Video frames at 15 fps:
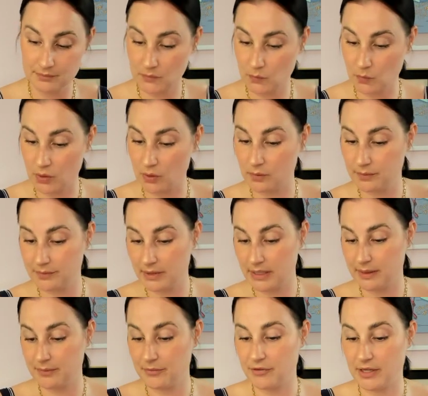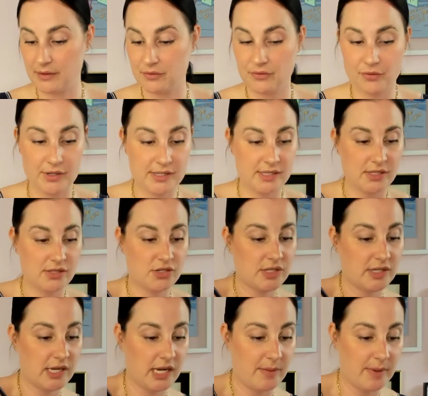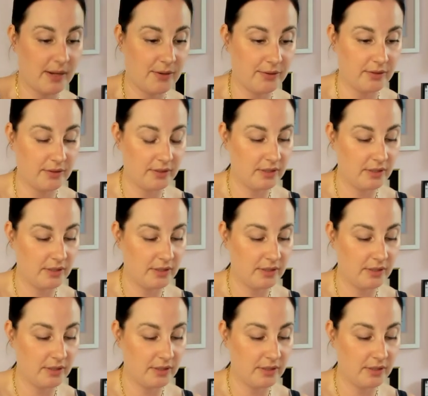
Whoa, yeah, Five of Voices just came out.